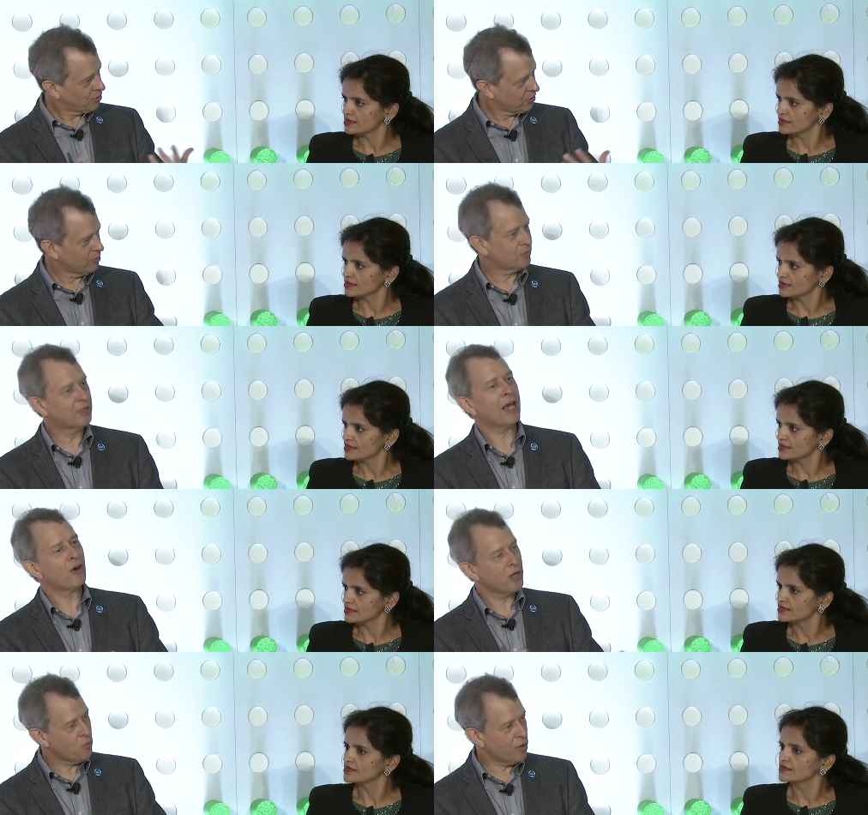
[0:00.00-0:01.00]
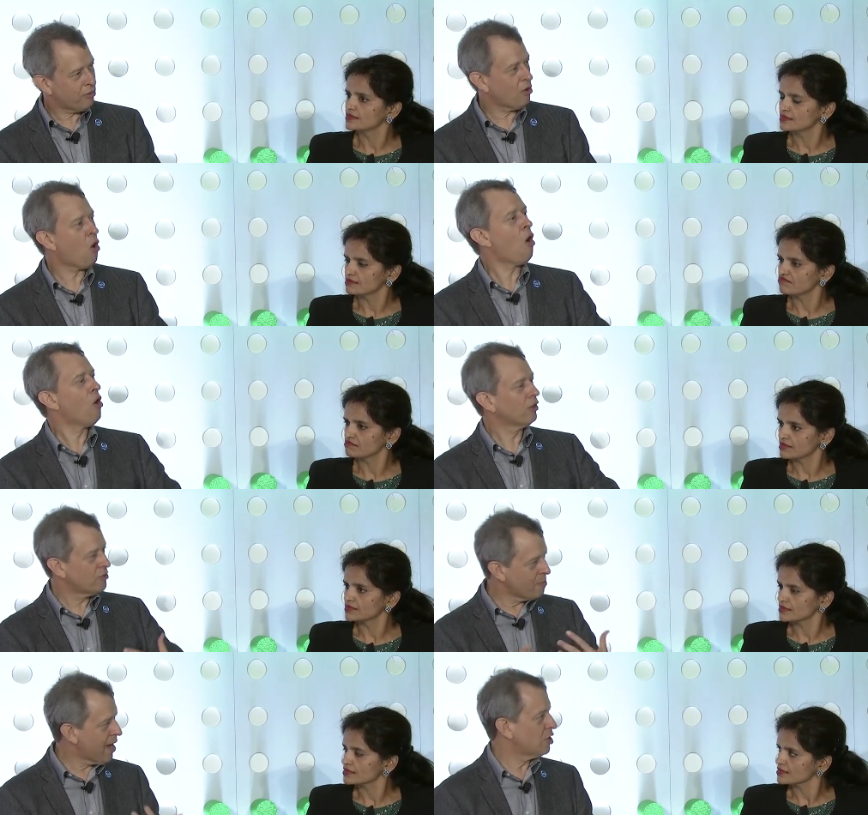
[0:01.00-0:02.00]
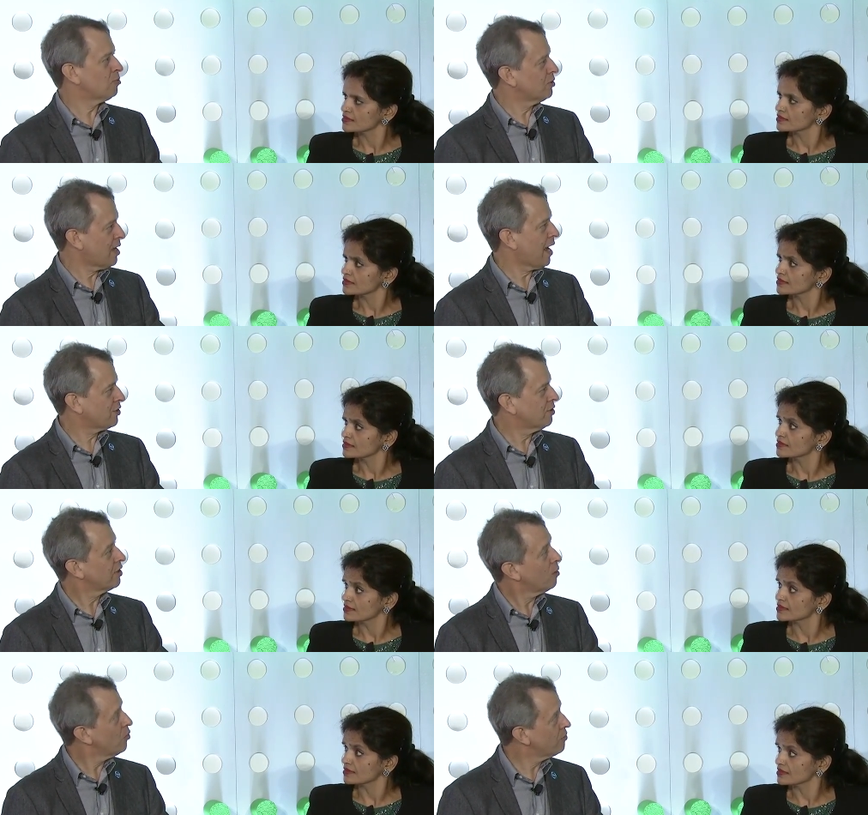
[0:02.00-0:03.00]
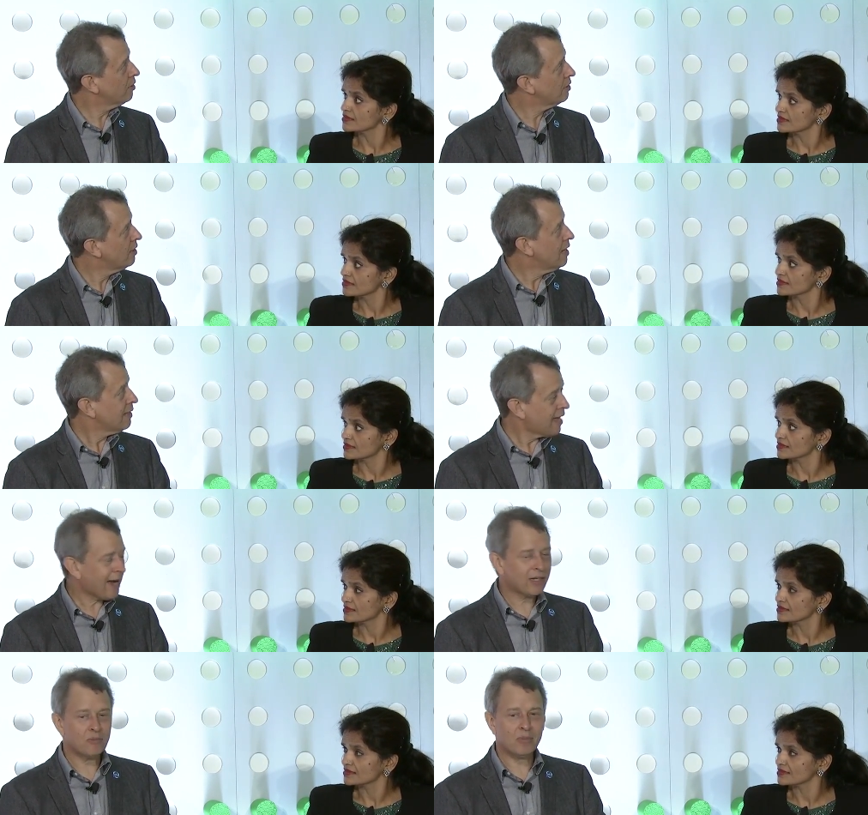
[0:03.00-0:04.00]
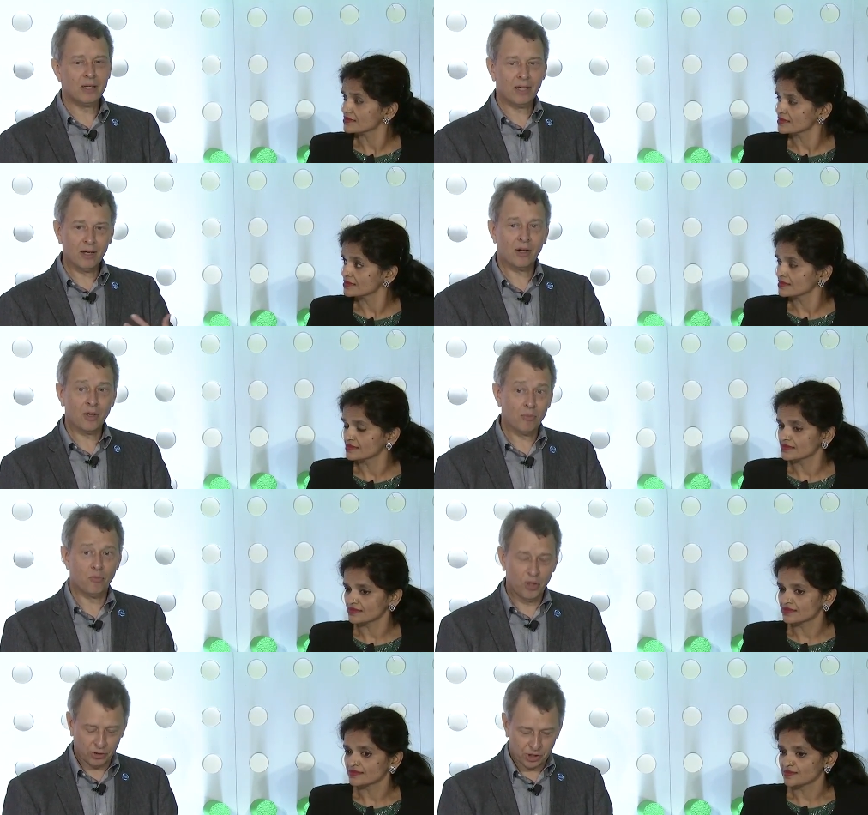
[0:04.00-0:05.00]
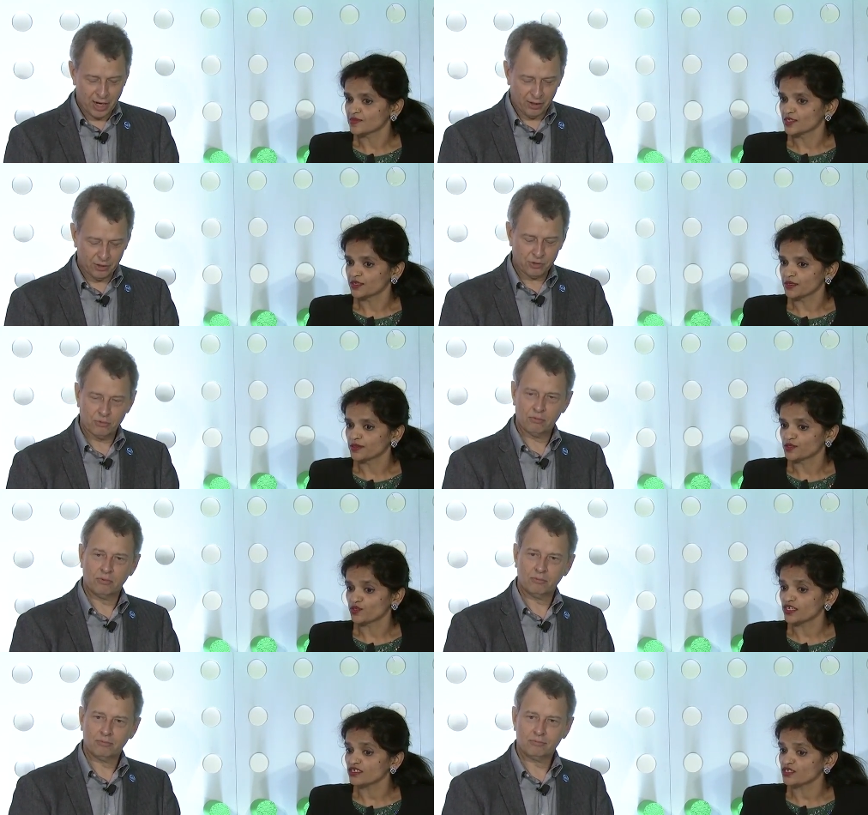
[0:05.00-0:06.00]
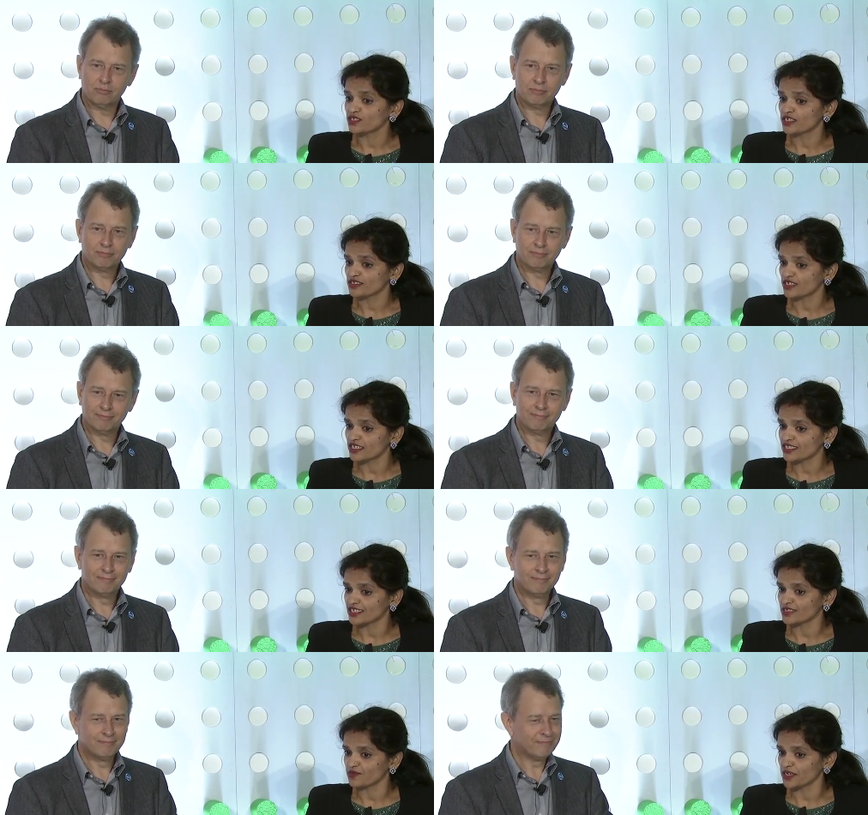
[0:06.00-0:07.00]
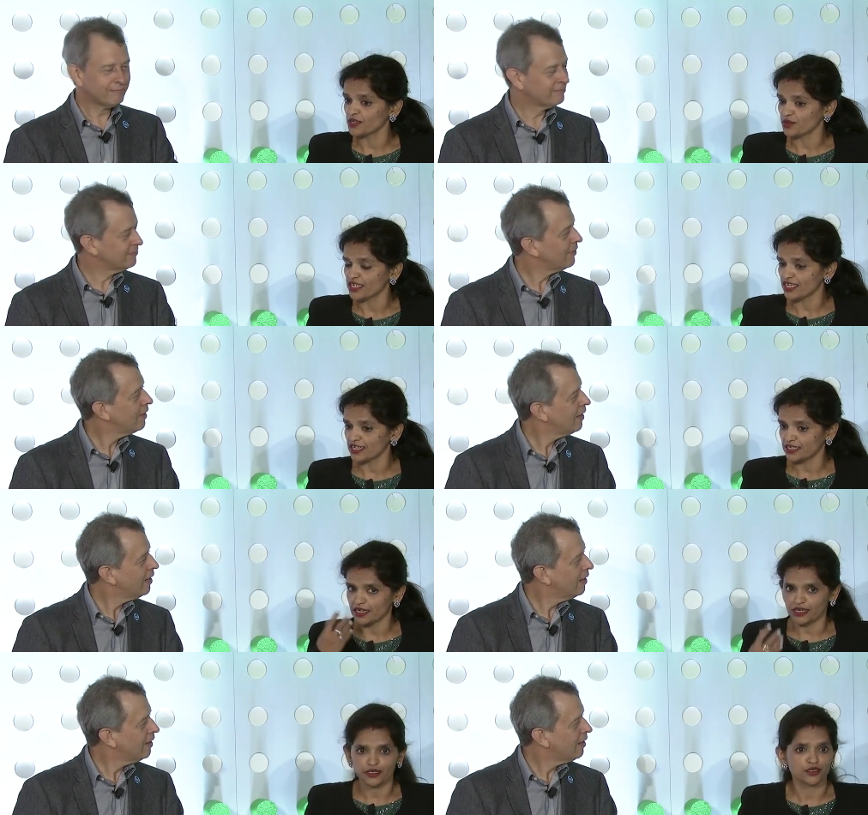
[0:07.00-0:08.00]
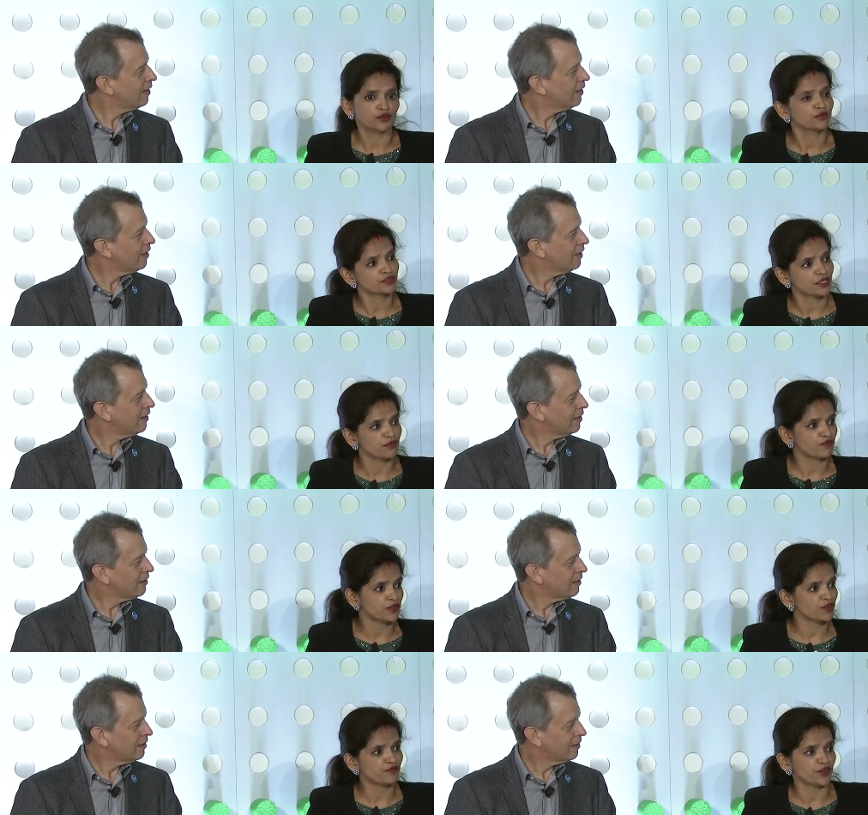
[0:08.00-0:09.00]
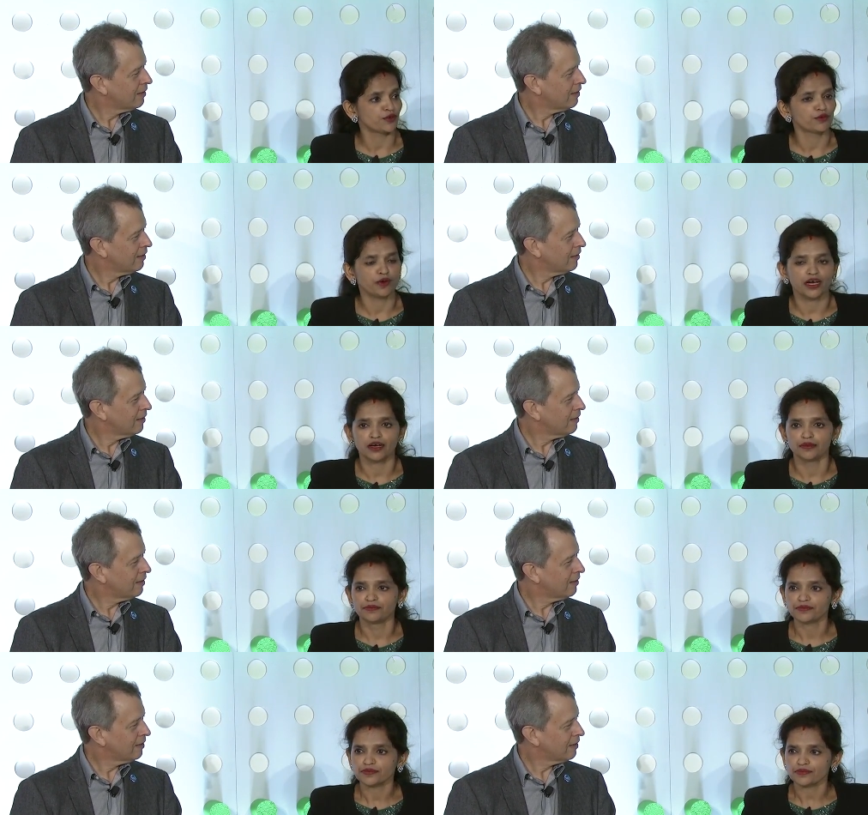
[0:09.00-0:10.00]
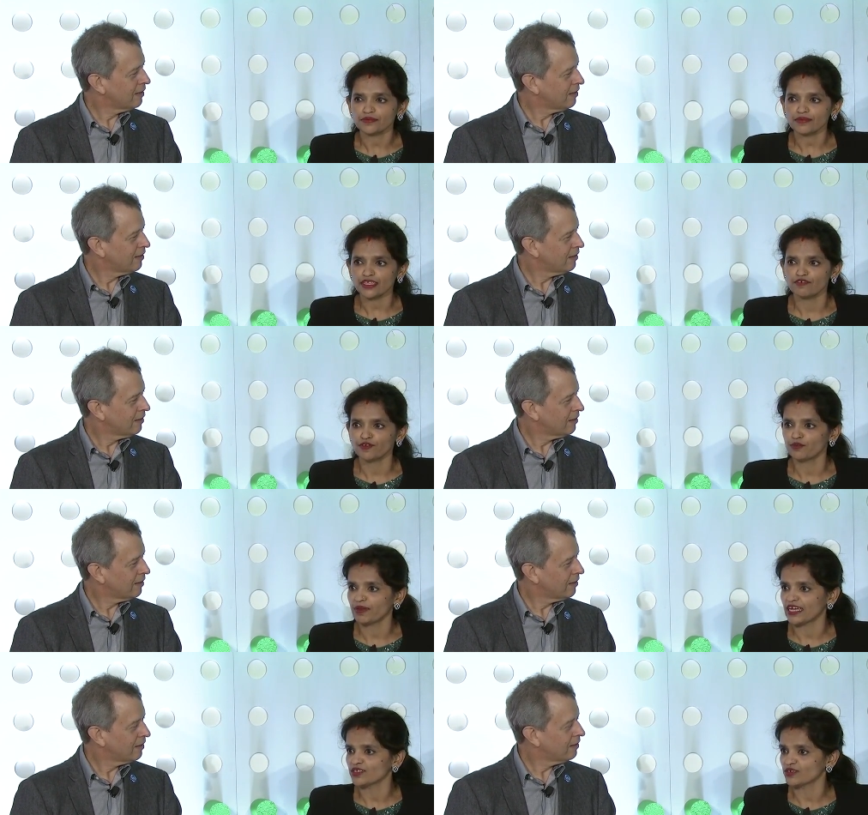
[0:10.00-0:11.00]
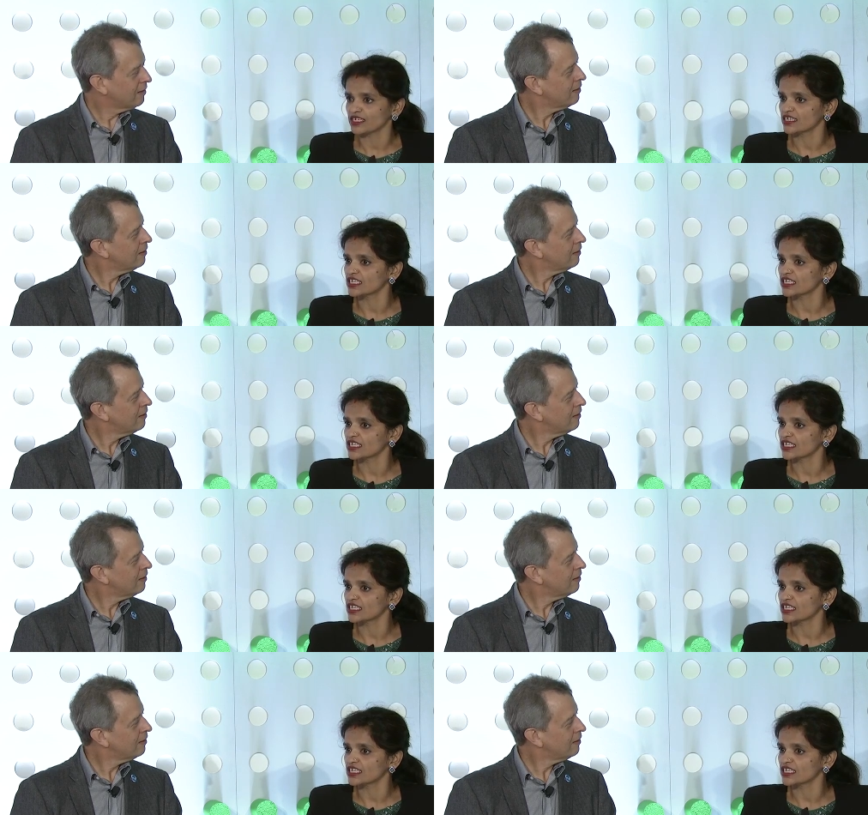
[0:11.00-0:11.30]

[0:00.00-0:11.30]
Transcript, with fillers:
Speaker 1: to carry with all of the management tasks that come mm-hmm. with it. Mm-hmm. That can be a, a, real challenge.
Speaker 2: So there are, there are certain things we are doing, and uh, you know, some of you, if you uh, if you plan to attend